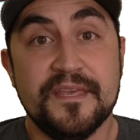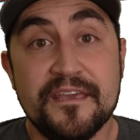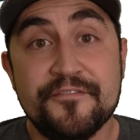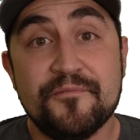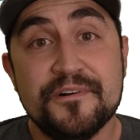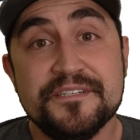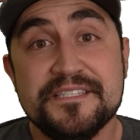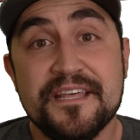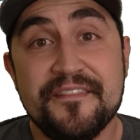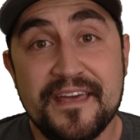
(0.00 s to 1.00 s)
Even
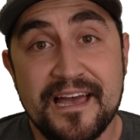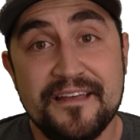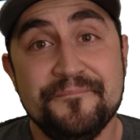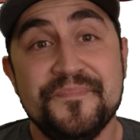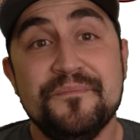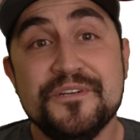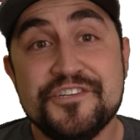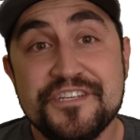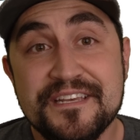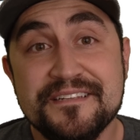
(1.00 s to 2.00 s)
worse than that, the
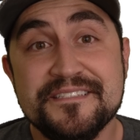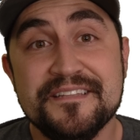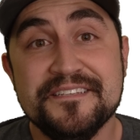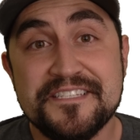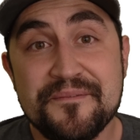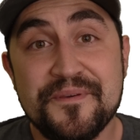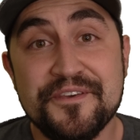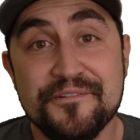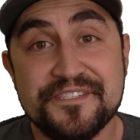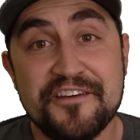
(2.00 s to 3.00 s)
machines and the
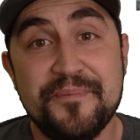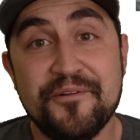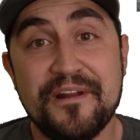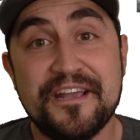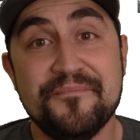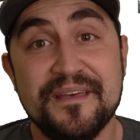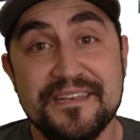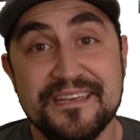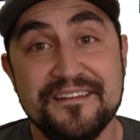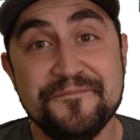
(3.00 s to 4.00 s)
CPUs I've been
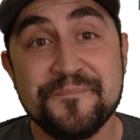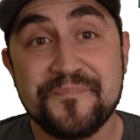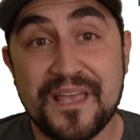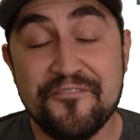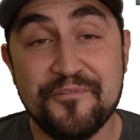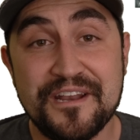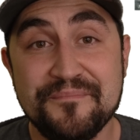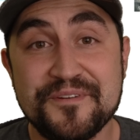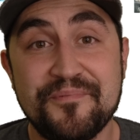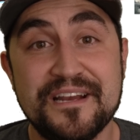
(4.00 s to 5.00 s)
recommending have went
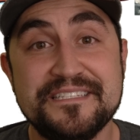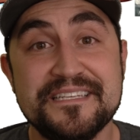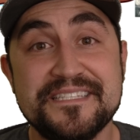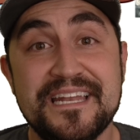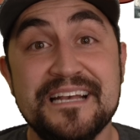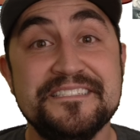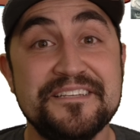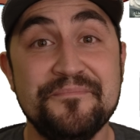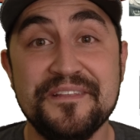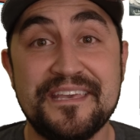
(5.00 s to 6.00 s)
up to prices that I
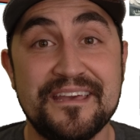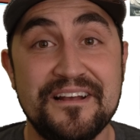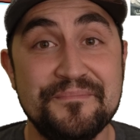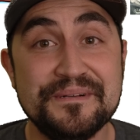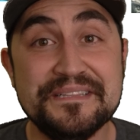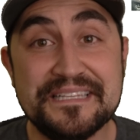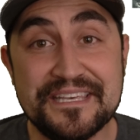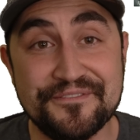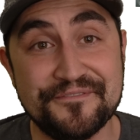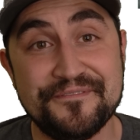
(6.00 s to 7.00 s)
simply cannot
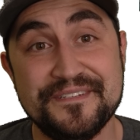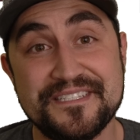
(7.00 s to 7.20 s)
believe.